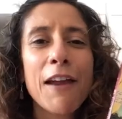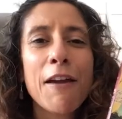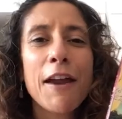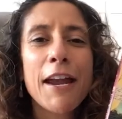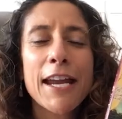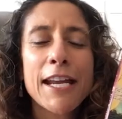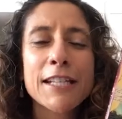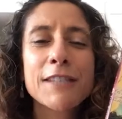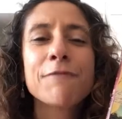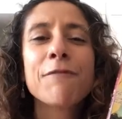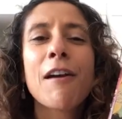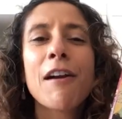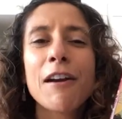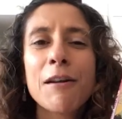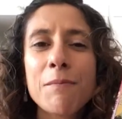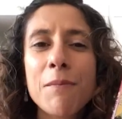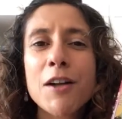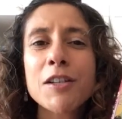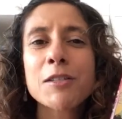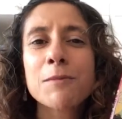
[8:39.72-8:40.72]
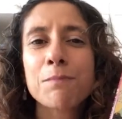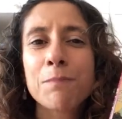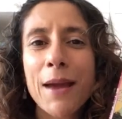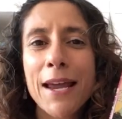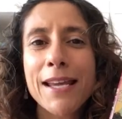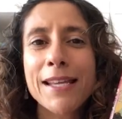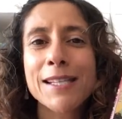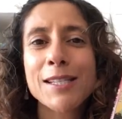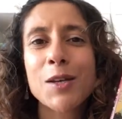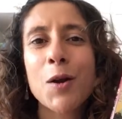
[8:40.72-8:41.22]
it's very much
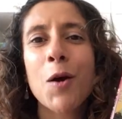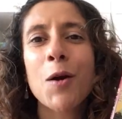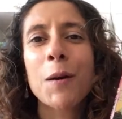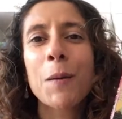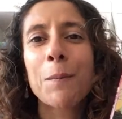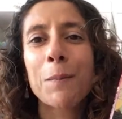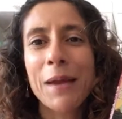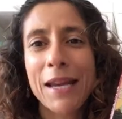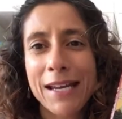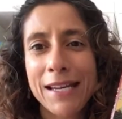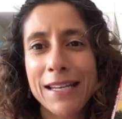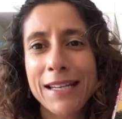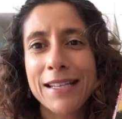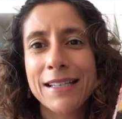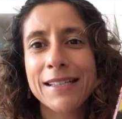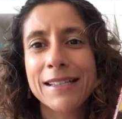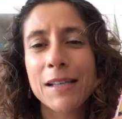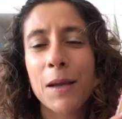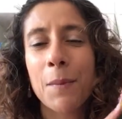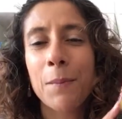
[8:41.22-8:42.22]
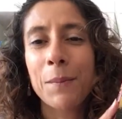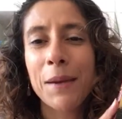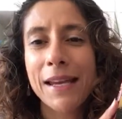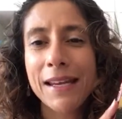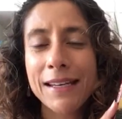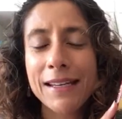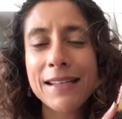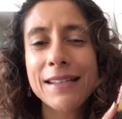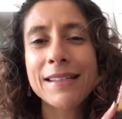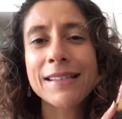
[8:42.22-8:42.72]
based on opinions
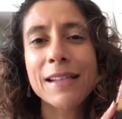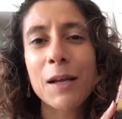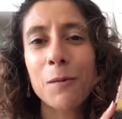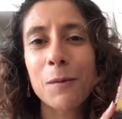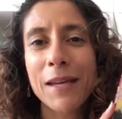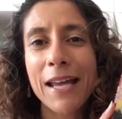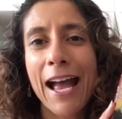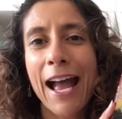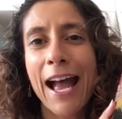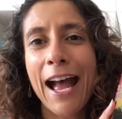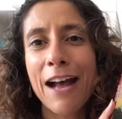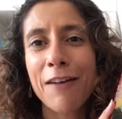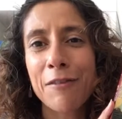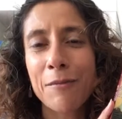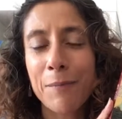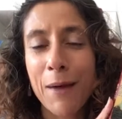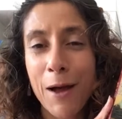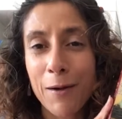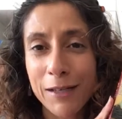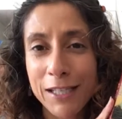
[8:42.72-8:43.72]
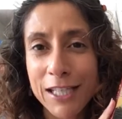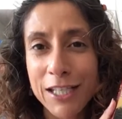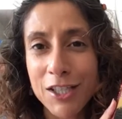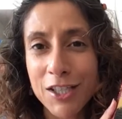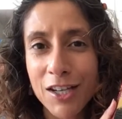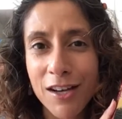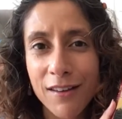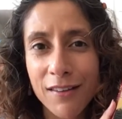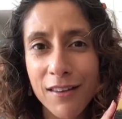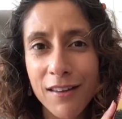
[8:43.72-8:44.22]
that we have about each
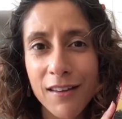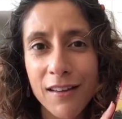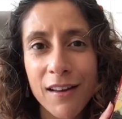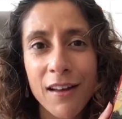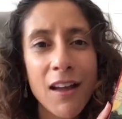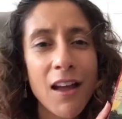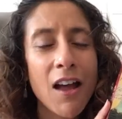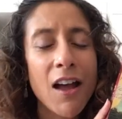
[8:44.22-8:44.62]
other,